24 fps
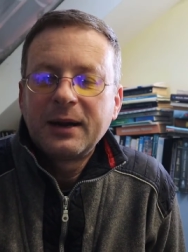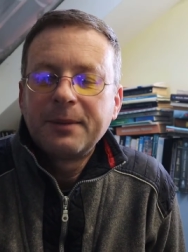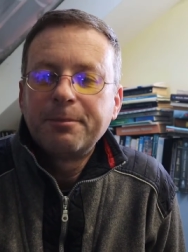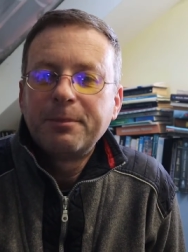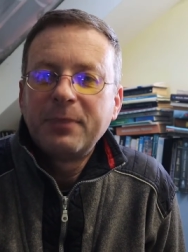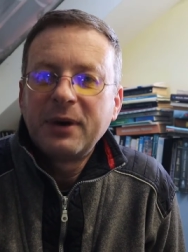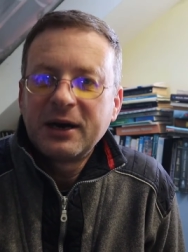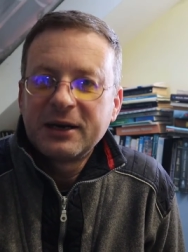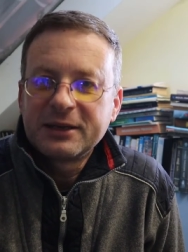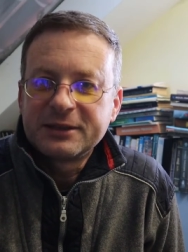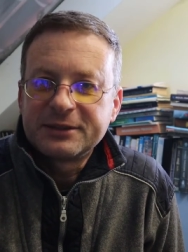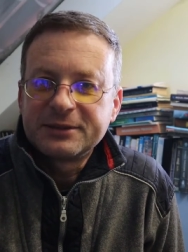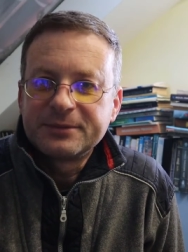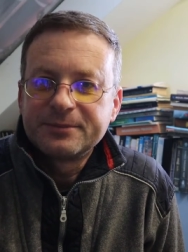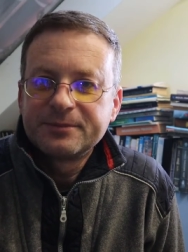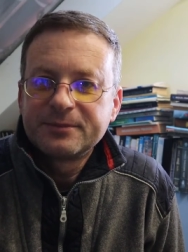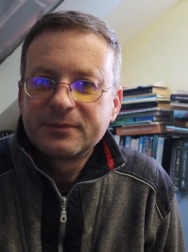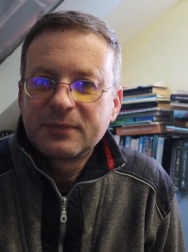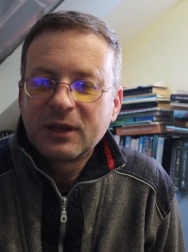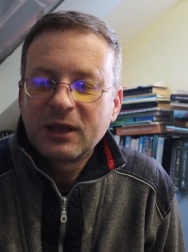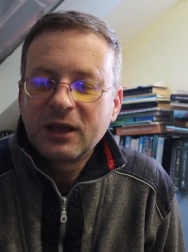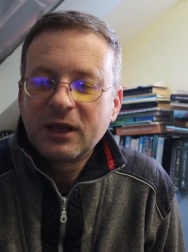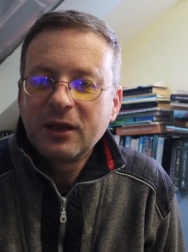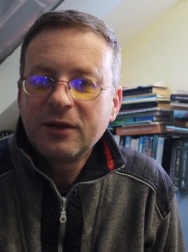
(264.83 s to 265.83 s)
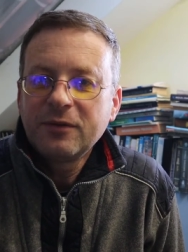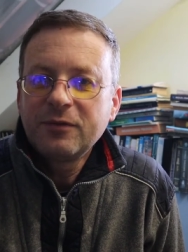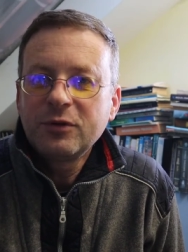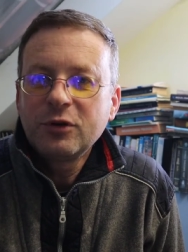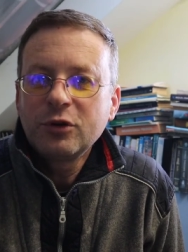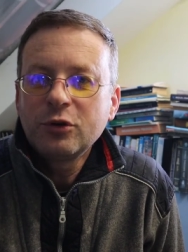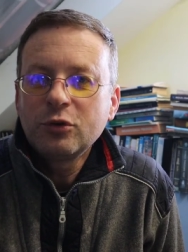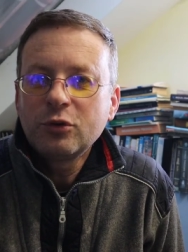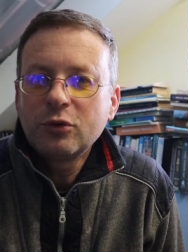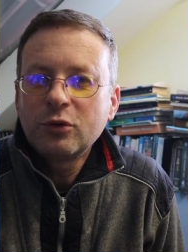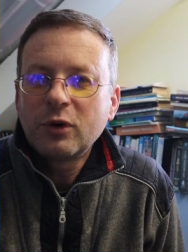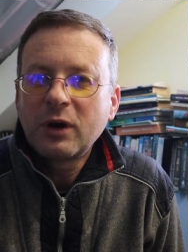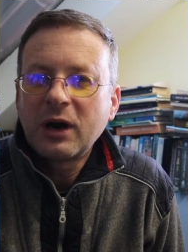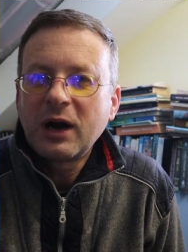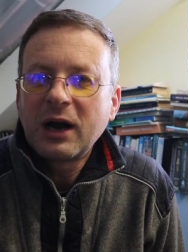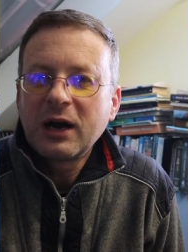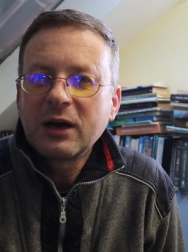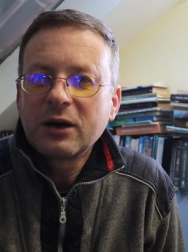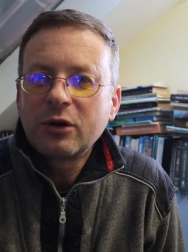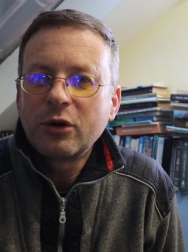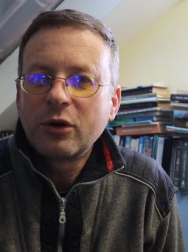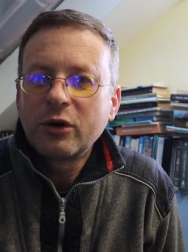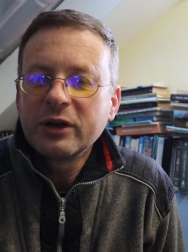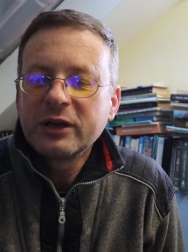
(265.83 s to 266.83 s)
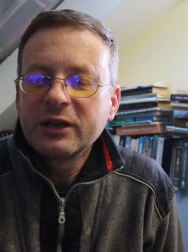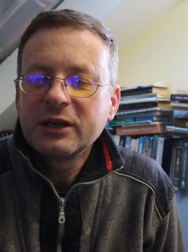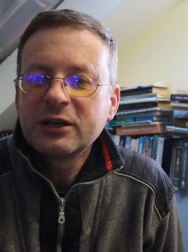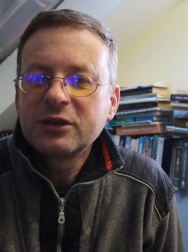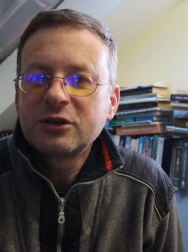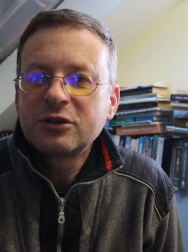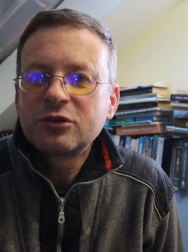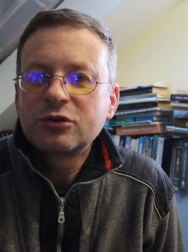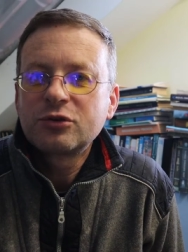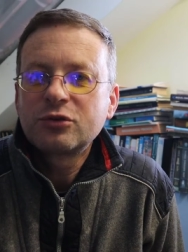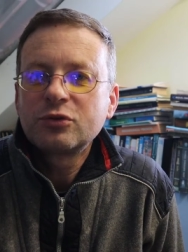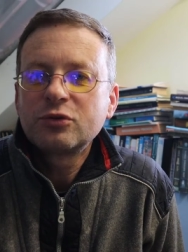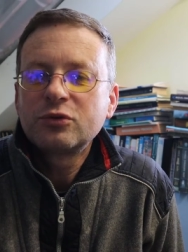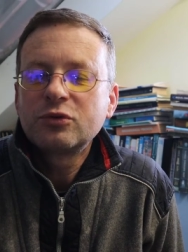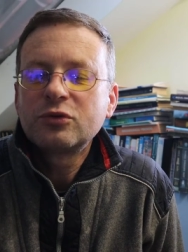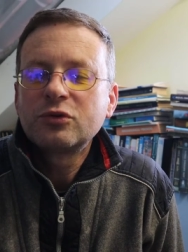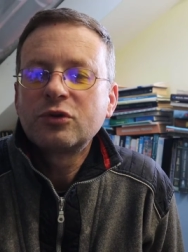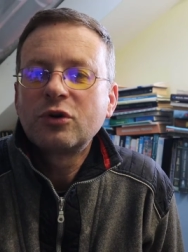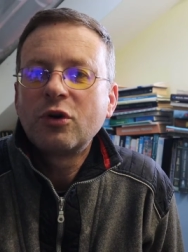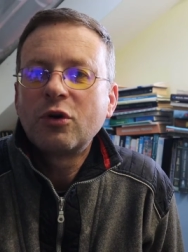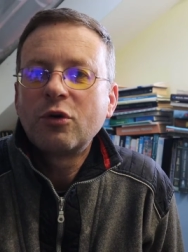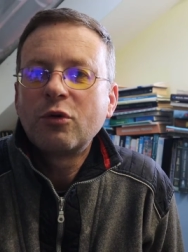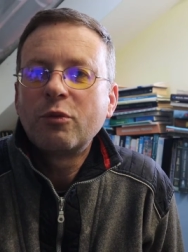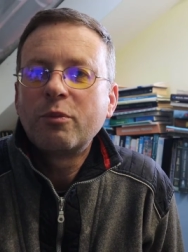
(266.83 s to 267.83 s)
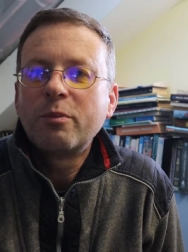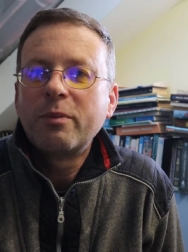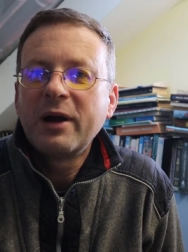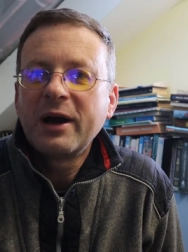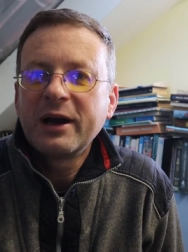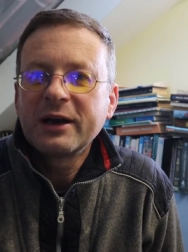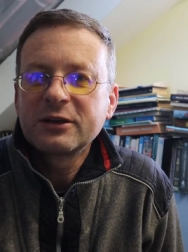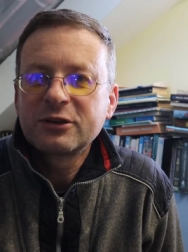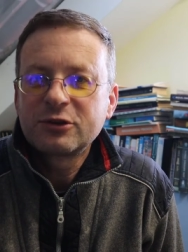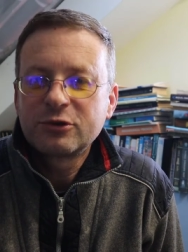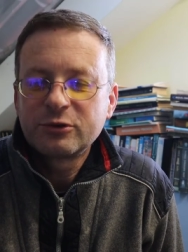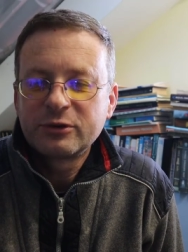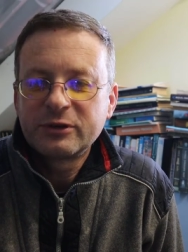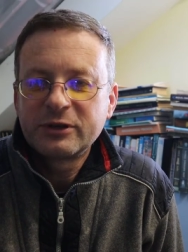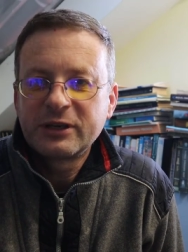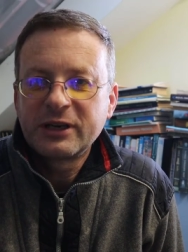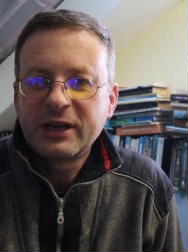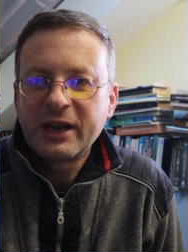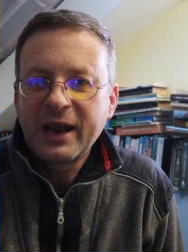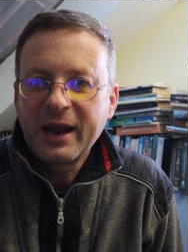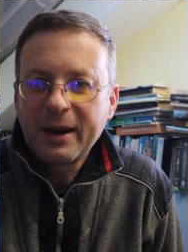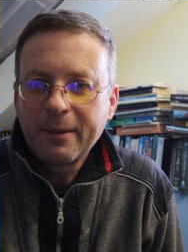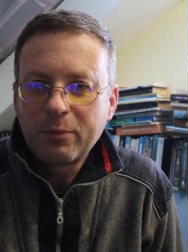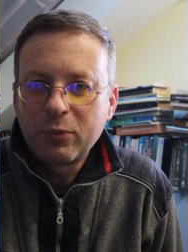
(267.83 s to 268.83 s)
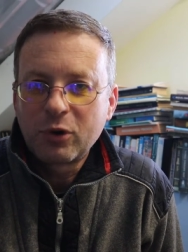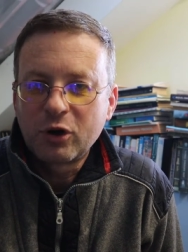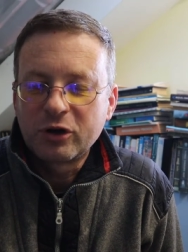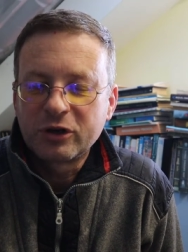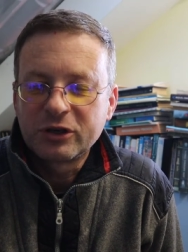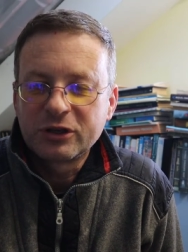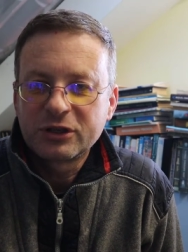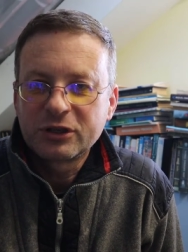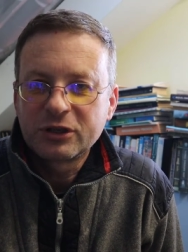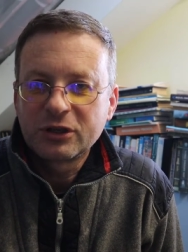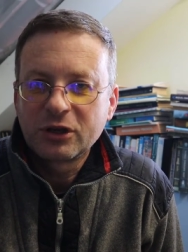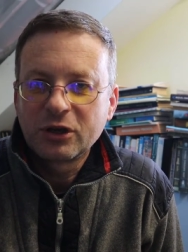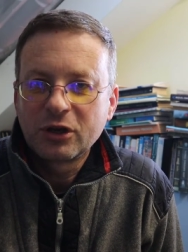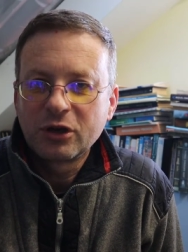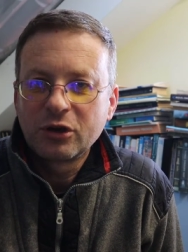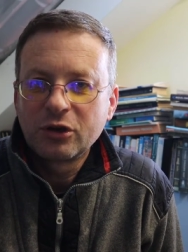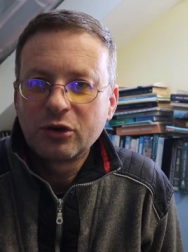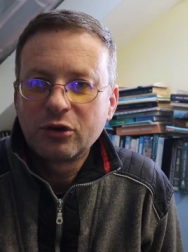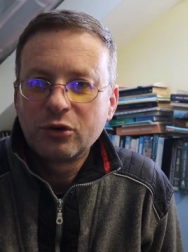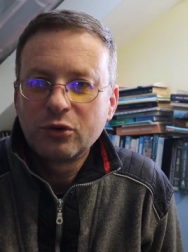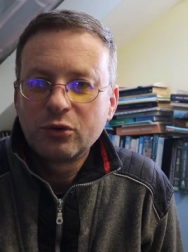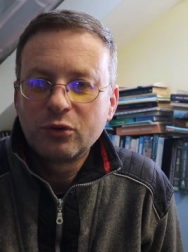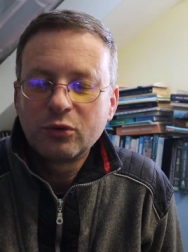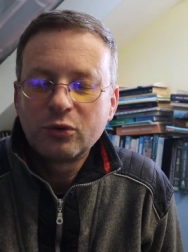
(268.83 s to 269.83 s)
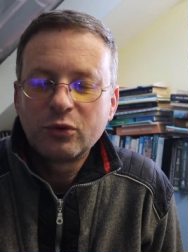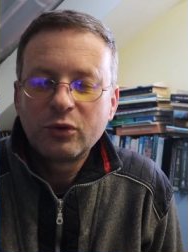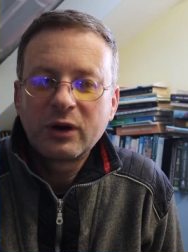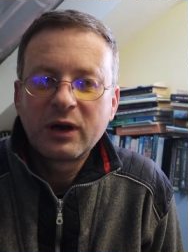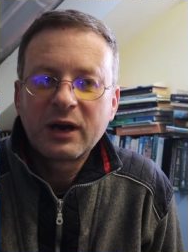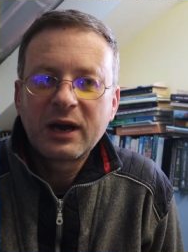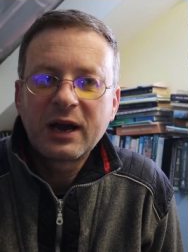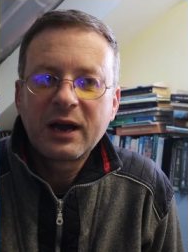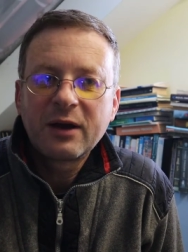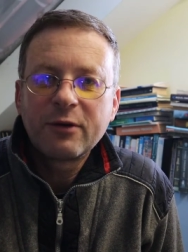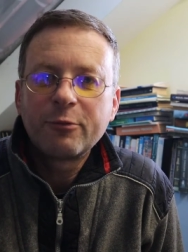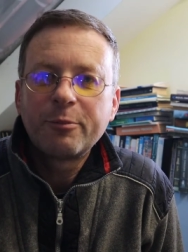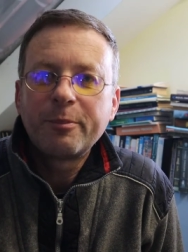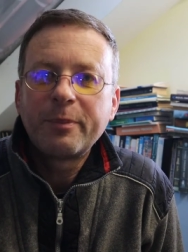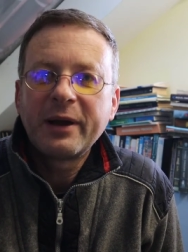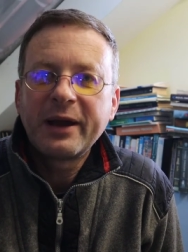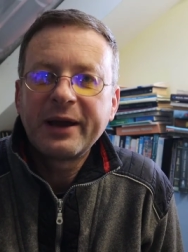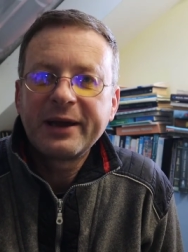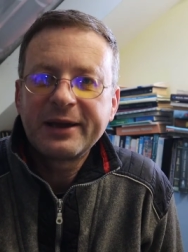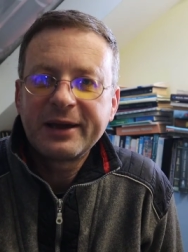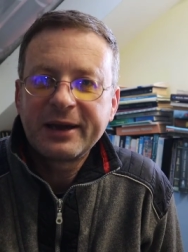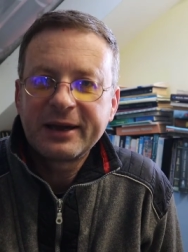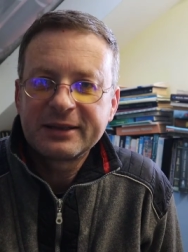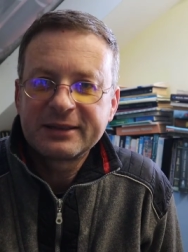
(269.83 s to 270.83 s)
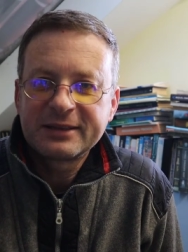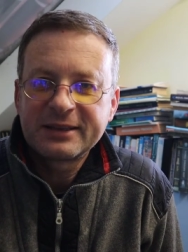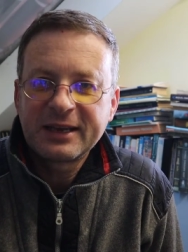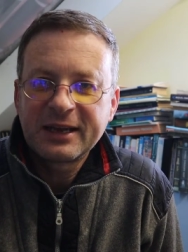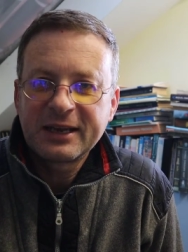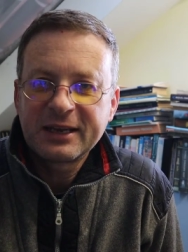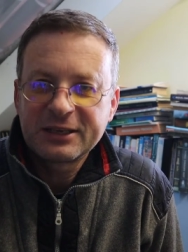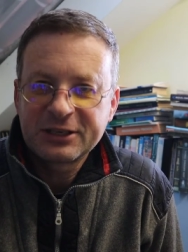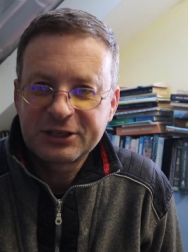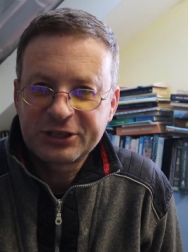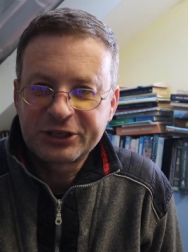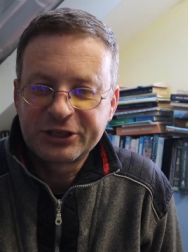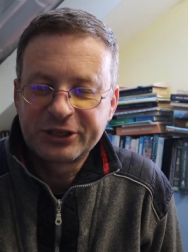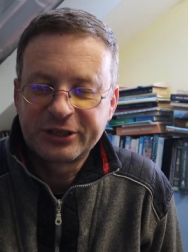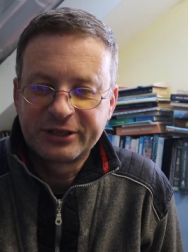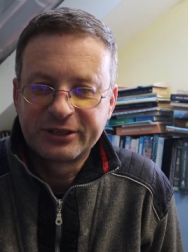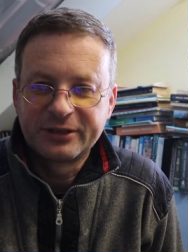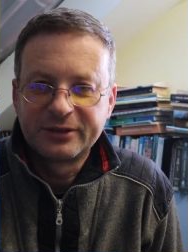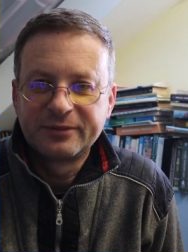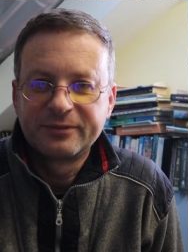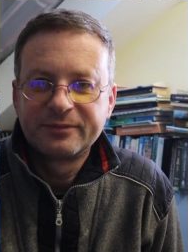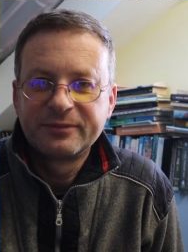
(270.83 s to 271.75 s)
But if you are going to go back to the airport, you have pay attention.